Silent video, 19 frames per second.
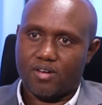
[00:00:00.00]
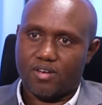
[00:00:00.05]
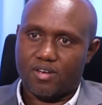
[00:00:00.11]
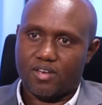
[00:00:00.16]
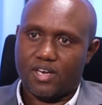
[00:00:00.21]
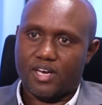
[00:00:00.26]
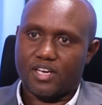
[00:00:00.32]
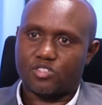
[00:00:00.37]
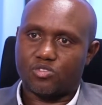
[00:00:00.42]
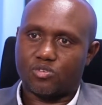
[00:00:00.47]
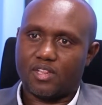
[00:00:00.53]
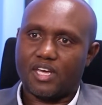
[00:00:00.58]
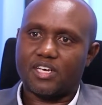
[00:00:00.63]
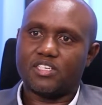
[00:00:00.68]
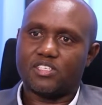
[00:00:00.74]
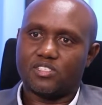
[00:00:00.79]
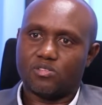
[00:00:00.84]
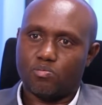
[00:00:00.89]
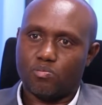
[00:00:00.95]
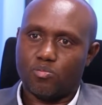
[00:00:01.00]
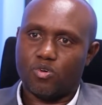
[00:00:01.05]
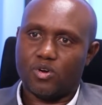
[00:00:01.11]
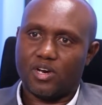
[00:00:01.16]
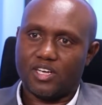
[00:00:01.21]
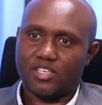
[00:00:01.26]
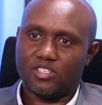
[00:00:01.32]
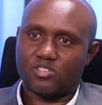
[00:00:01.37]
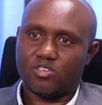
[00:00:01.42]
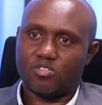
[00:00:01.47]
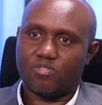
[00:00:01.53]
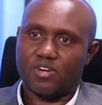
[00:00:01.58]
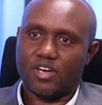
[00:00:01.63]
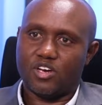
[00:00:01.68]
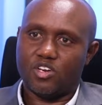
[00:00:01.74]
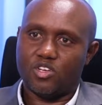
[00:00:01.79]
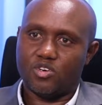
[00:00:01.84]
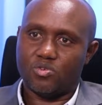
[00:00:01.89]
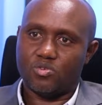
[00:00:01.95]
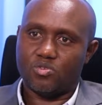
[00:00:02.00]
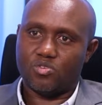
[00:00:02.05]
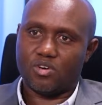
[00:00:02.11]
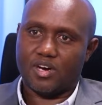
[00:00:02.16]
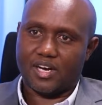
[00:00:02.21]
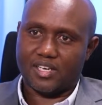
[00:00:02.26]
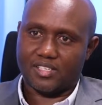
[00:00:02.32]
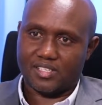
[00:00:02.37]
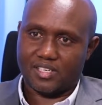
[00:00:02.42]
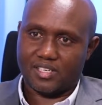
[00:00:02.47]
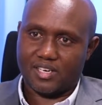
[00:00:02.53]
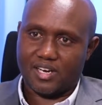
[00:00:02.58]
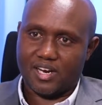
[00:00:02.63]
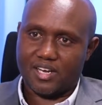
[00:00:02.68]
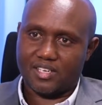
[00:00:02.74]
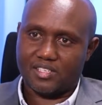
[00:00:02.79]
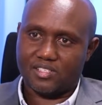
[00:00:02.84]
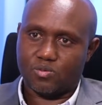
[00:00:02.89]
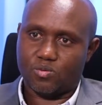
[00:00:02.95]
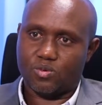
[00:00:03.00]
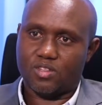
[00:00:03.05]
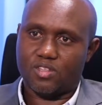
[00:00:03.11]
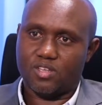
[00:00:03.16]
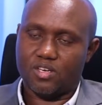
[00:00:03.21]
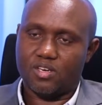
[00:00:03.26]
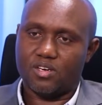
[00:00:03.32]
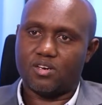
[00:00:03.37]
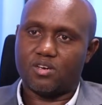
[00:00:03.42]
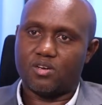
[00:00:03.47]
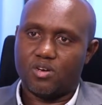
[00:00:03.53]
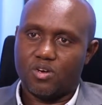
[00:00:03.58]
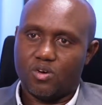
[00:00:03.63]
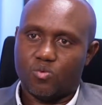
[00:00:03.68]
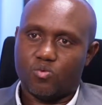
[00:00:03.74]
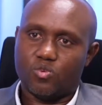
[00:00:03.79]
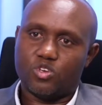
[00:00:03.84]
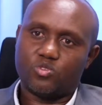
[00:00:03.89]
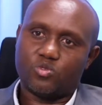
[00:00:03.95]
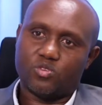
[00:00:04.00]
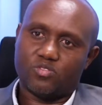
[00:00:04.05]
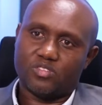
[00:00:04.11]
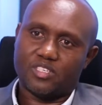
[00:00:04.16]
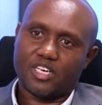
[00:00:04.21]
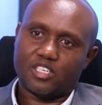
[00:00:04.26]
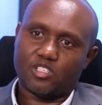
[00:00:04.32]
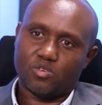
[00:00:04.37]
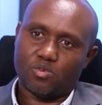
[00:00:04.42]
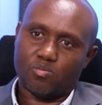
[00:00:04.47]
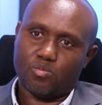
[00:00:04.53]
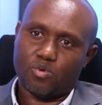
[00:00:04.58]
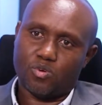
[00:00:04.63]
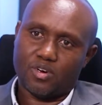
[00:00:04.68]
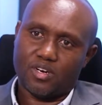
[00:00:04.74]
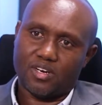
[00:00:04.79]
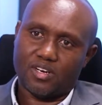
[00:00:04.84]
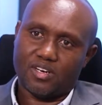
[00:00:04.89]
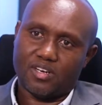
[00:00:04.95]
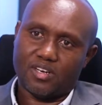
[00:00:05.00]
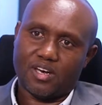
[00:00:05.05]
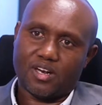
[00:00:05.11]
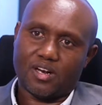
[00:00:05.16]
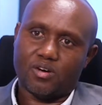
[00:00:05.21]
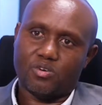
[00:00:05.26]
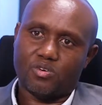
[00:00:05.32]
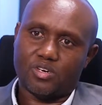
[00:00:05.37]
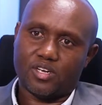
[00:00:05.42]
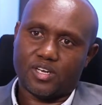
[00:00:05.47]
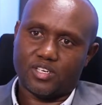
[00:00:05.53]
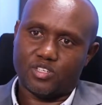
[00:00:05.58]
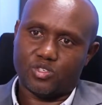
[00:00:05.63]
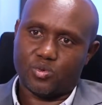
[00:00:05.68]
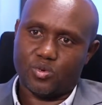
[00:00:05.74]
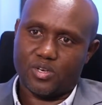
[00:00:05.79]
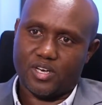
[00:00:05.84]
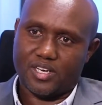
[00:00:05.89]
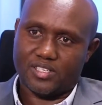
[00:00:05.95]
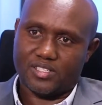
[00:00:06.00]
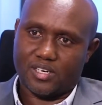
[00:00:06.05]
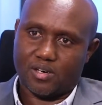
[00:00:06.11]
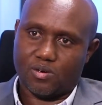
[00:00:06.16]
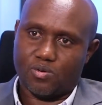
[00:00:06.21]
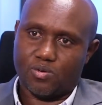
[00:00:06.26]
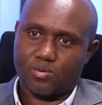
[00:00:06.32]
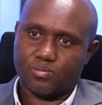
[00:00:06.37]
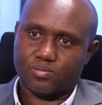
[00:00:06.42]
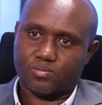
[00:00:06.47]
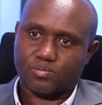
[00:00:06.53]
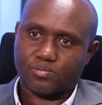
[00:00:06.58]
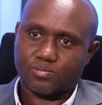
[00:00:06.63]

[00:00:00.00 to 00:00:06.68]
Yeah, so that is more or less of a new asset class within which we've just onboarded around 2 years ago.